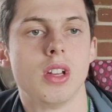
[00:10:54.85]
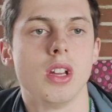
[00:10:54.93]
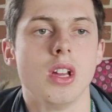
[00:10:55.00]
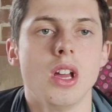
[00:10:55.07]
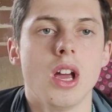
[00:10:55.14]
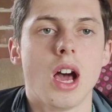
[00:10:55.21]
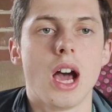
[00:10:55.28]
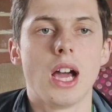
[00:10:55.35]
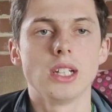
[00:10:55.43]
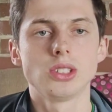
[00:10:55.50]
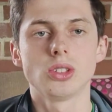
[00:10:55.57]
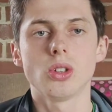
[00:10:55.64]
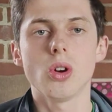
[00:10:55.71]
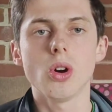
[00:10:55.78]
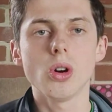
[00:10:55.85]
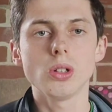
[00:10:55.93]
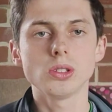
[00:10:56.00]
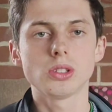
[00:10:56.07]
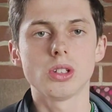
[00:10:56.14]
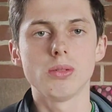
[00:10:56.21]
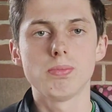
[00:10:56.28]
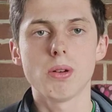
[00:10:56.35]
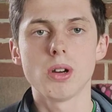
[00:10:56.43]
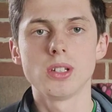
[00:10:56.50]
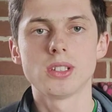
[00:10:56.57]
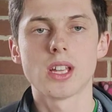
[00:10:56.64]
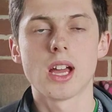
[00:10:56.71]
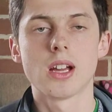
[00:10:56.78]
I should also point
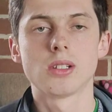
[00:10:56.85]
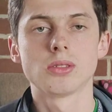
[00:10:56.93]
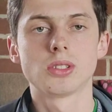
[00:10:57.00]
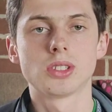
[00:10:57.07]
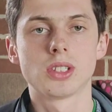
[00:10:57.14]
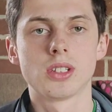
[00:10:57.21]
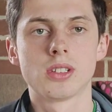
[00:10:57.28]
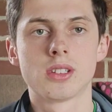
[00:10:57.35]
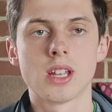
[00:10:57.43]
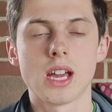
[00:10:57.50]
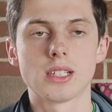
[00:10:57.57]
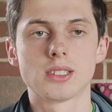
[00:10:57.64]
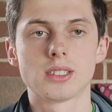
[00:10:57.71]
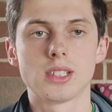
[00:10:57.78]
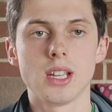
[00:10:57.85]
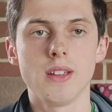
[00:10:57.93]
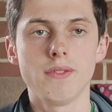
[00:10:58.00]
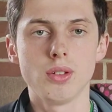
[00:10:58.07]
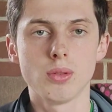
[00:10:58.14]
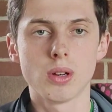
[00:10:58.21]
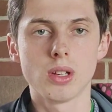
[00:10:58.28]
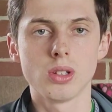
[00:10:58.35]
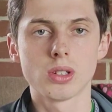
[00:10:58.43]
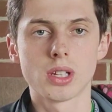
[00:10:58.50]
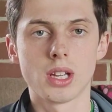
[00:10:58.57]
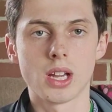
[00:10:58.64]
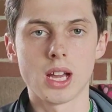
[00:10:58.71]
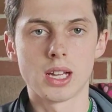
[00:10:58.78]
out that if you are looking at
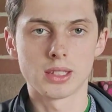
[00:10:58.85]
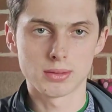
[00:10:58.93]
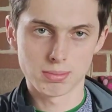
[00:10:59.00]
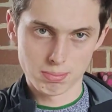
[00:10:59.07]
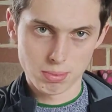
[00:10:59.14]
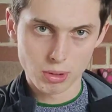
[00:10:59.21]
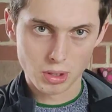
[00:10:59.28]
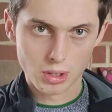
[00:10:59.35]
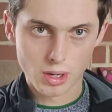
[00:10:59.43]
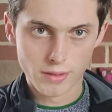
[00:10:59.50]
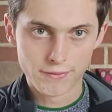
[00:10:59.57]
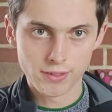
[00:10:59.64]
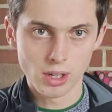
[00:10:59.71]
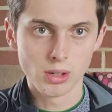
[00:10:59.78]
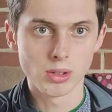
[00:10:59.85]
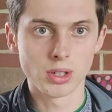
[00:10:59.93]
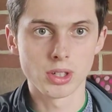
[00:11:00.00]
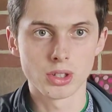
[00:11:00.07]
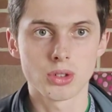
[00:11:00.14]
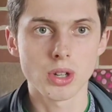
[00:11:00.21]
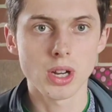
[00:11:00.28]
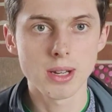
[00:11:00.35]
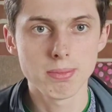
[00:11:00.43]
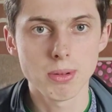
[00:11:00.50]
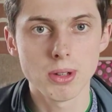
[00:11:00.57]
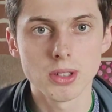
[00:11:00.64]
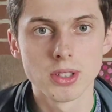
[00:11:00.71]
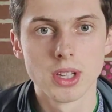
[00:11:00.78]
putting a phone on a tripod,
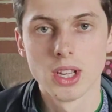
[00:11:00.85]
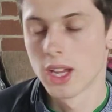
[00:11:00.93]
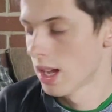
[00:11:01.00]
you